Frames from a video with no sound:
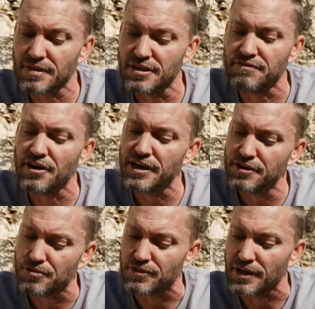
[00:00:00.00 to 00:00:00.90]
It's very
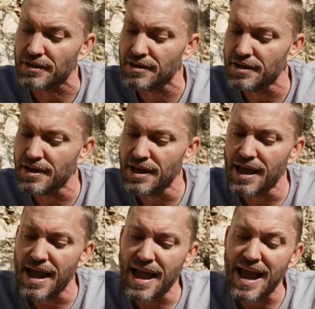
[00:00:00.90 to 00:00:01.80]
interesting.
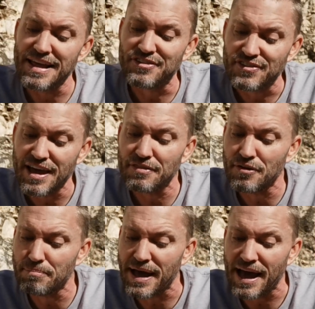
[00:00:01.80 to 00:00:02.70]
And set
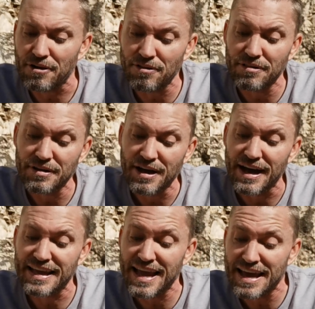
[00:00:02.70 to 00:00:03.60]
their battle
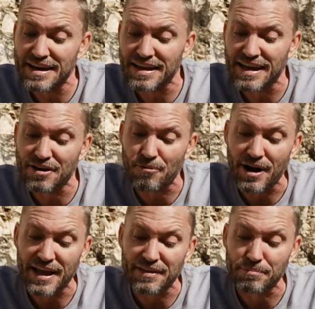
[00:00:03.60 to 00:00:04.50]
again in
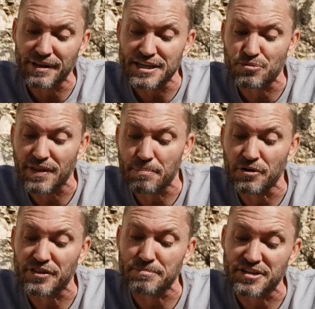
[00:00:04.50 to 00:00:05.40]
array in the place where they
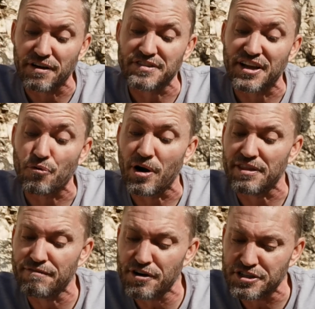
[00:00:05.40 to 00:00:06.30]
put themselves in array
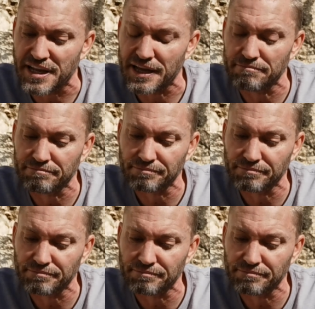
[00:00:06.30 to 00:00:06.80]
the first day.